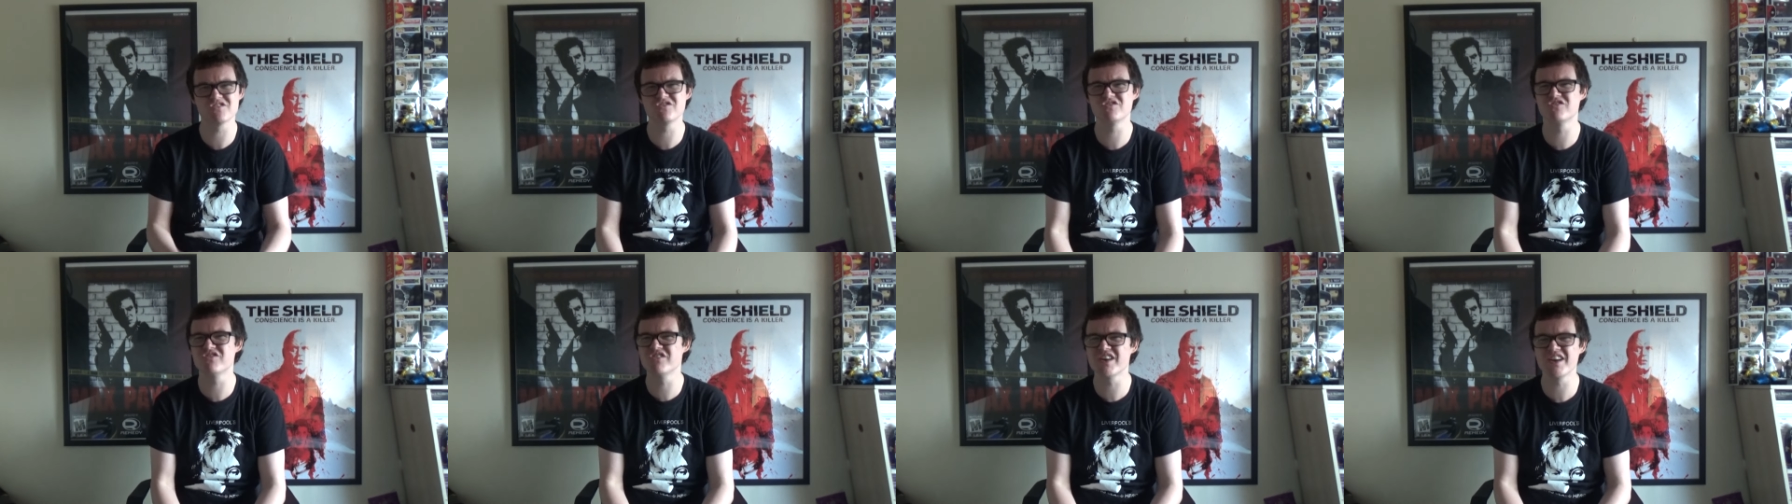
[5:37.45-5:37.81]

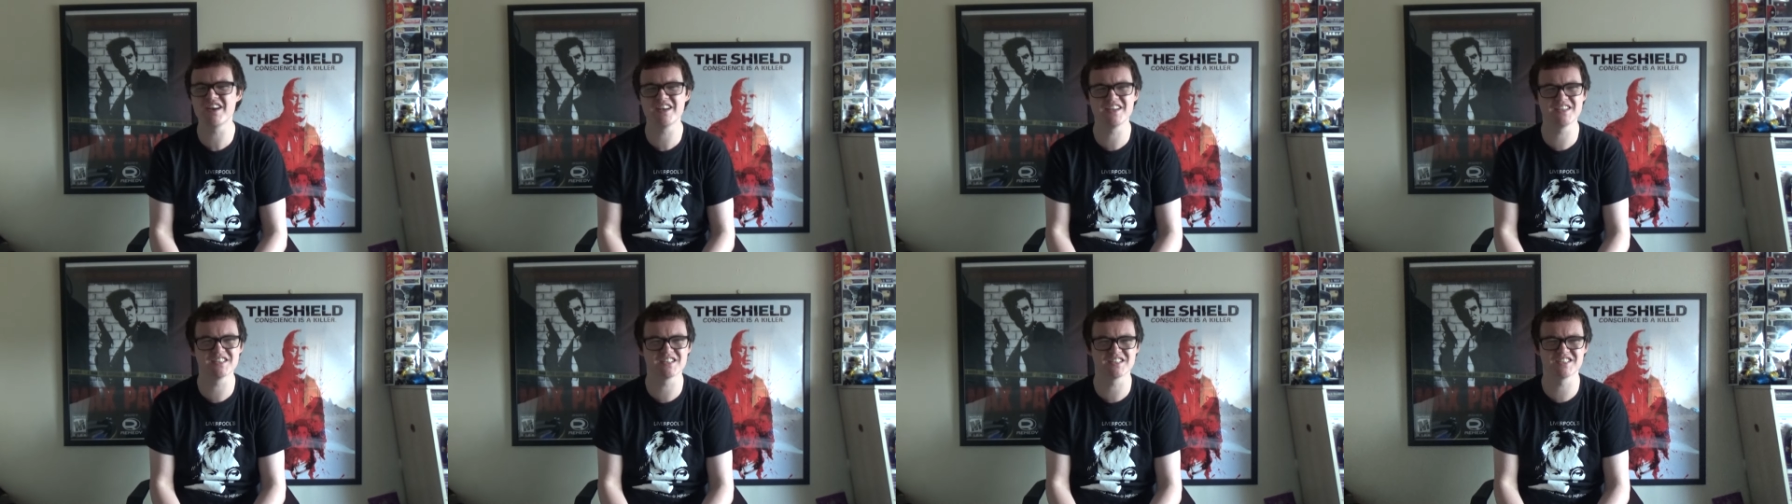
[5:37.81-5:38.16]

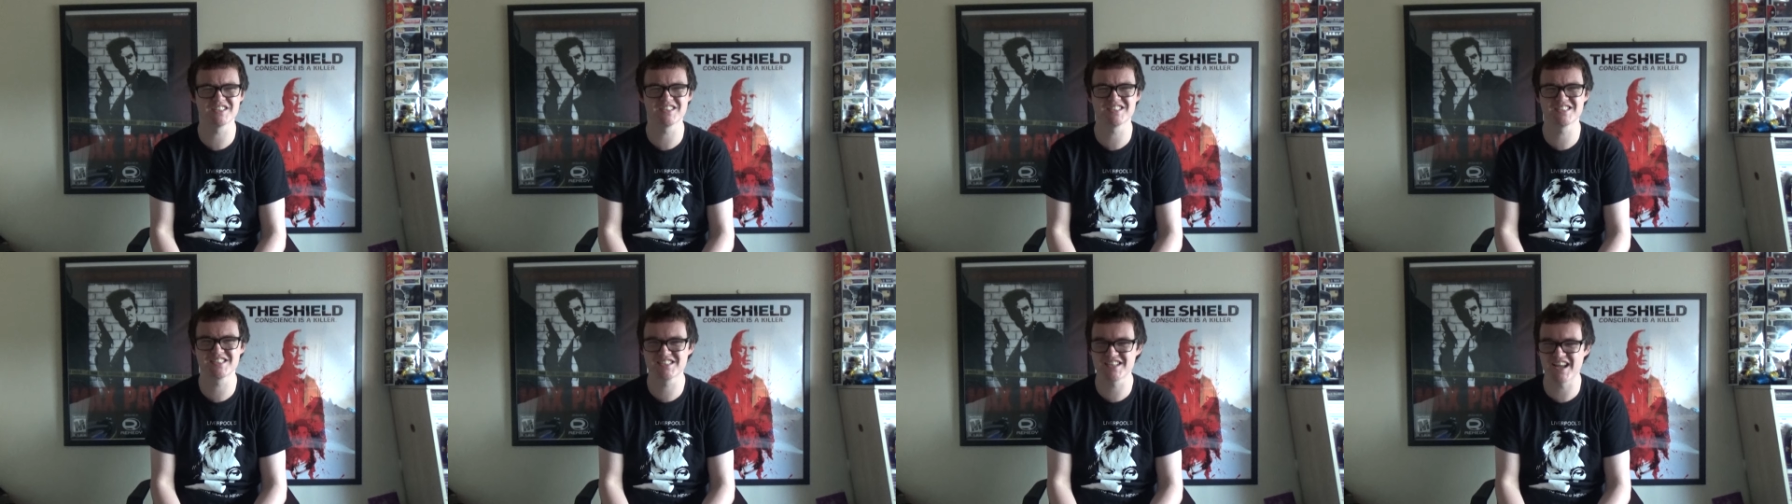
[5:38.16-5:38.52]
really such a
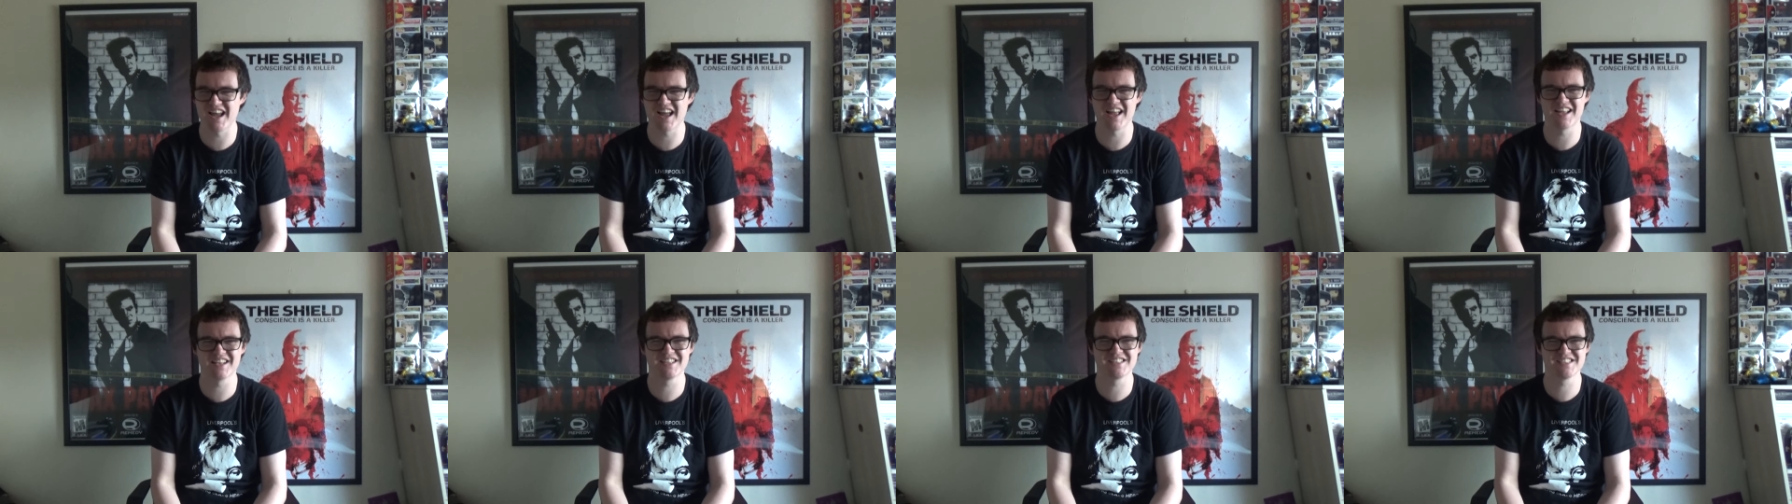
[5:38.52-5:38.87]

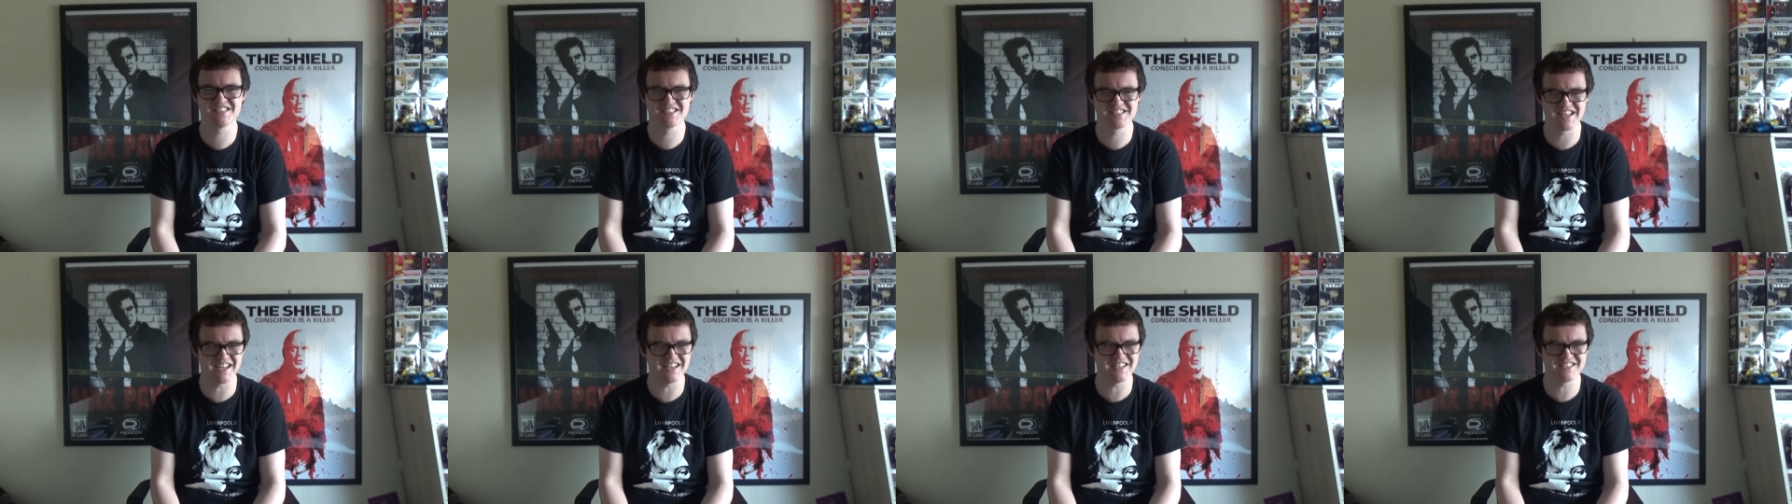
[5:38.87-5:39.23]
sad
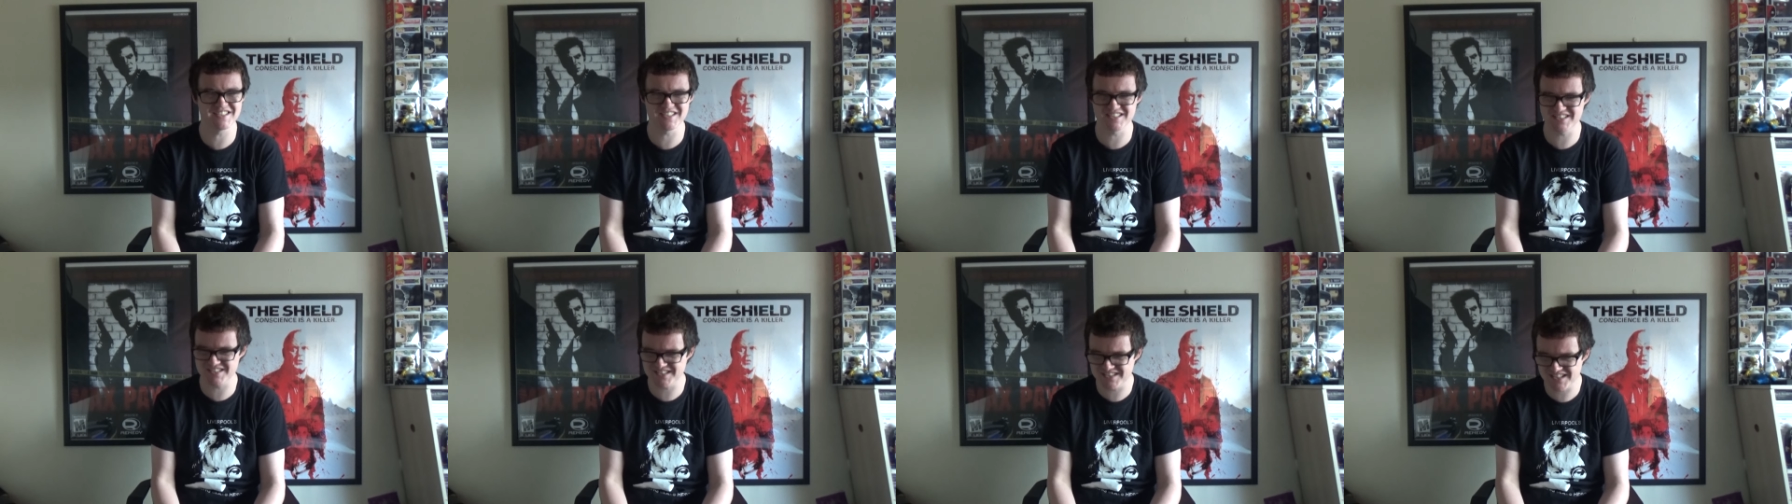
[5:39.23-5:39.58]
state
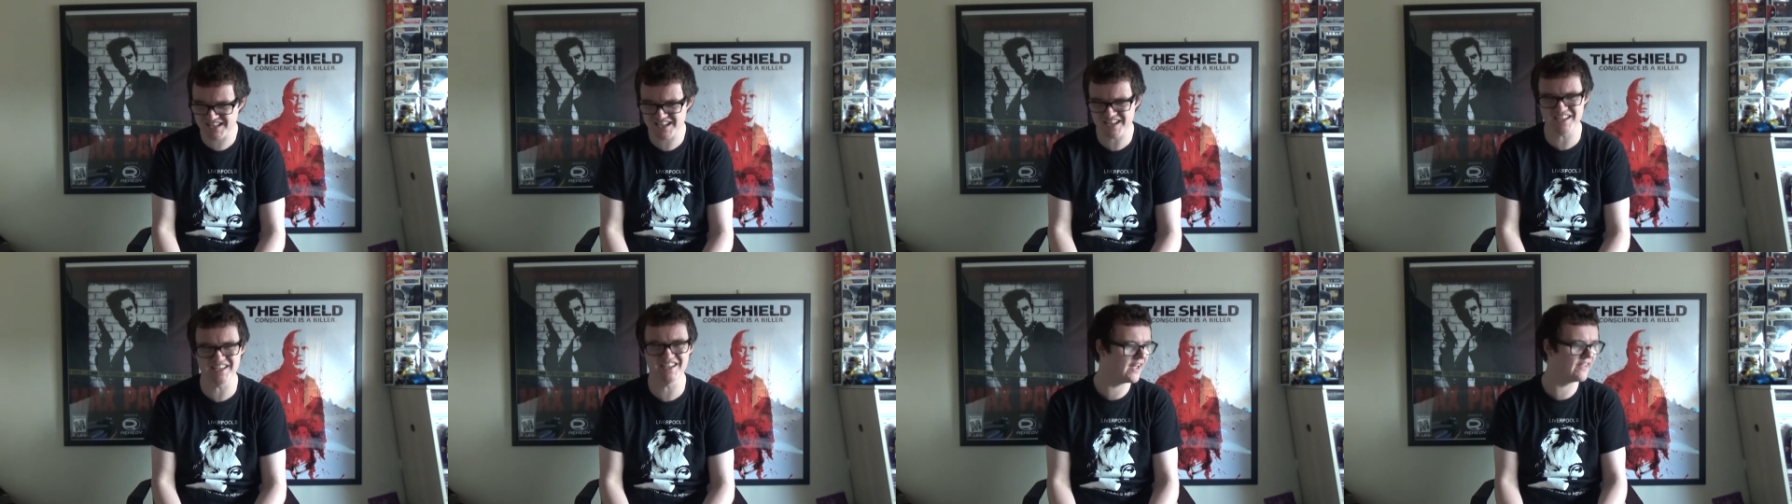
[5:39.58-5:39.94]
to
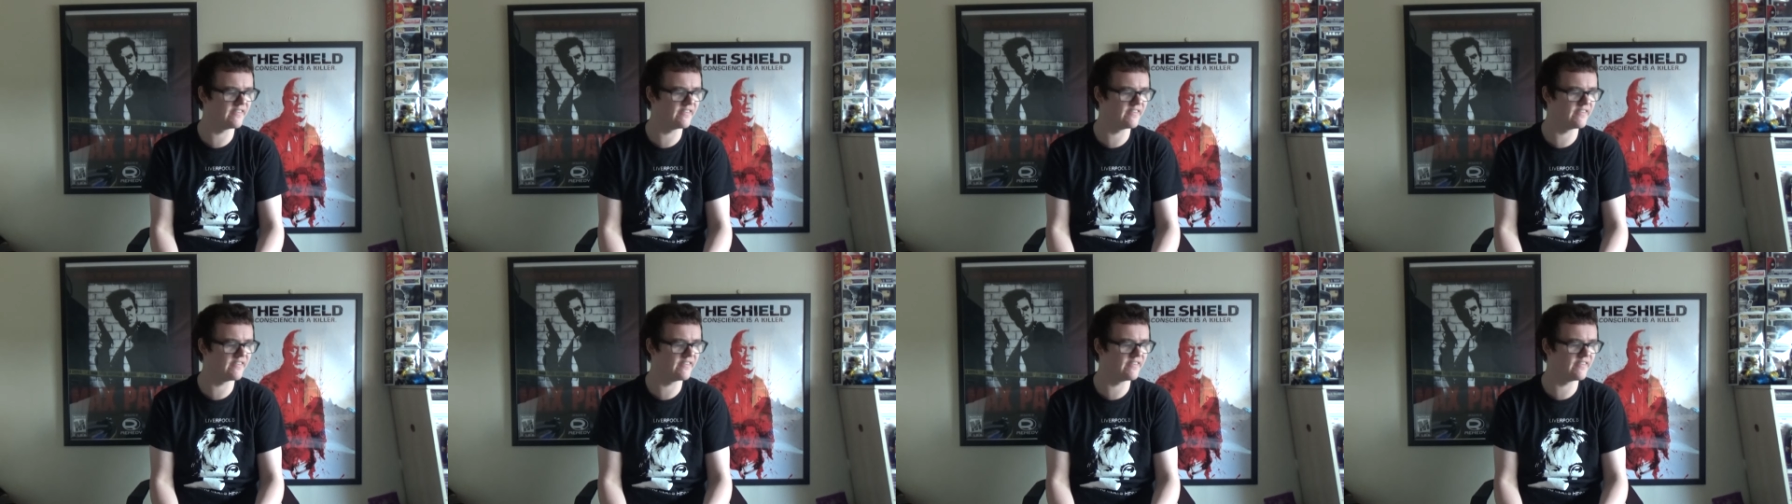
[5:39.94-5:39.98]
see.